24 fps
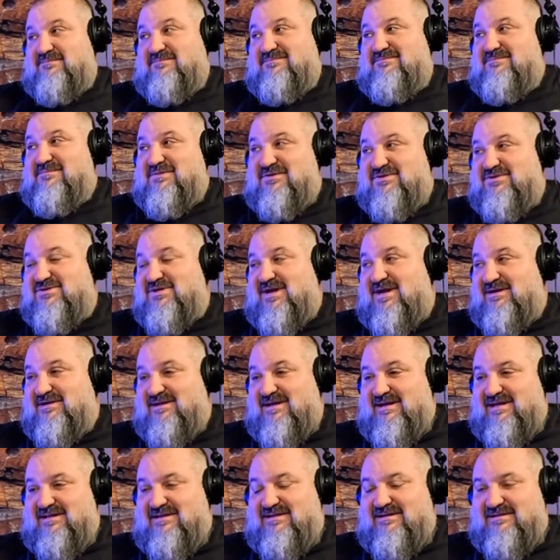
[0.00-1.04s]
But John
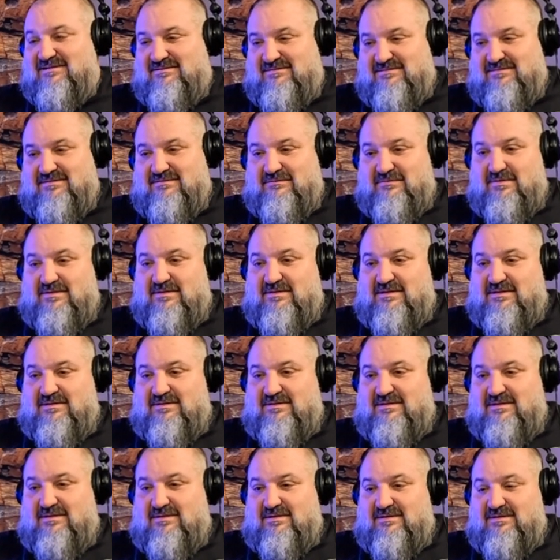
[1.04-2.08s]
got it,
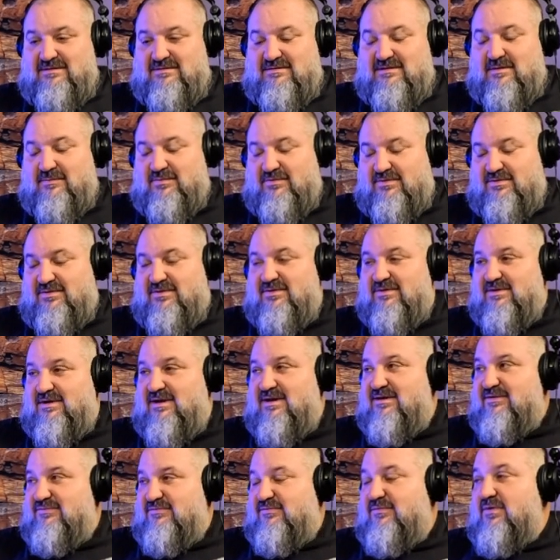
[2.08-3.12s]
and a couple of other
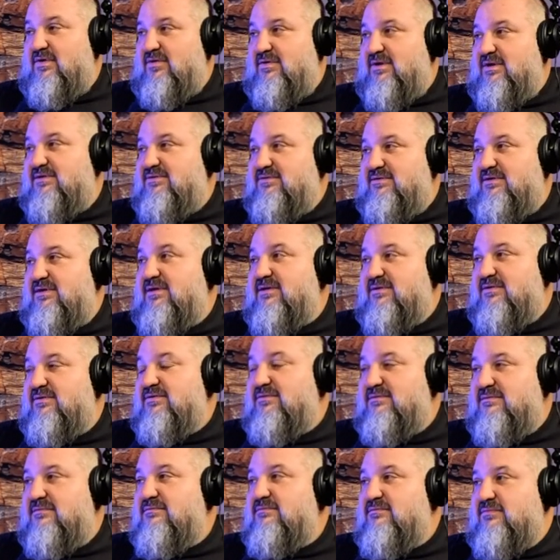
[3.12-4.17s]
guys, we all got together,
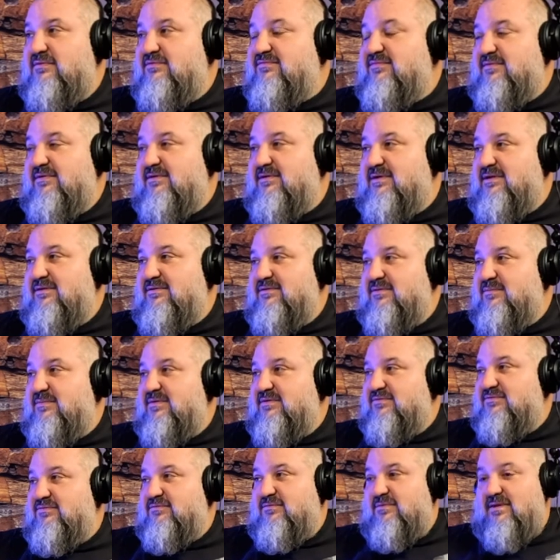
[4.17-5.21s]
and we figured out the
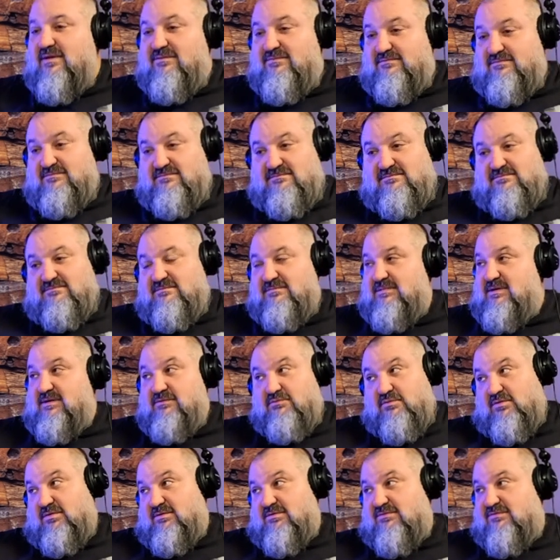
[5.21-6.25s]
best route, and it
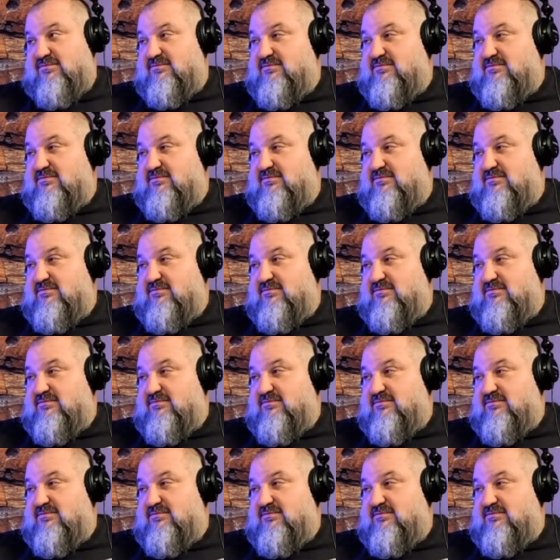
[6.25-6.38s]
works.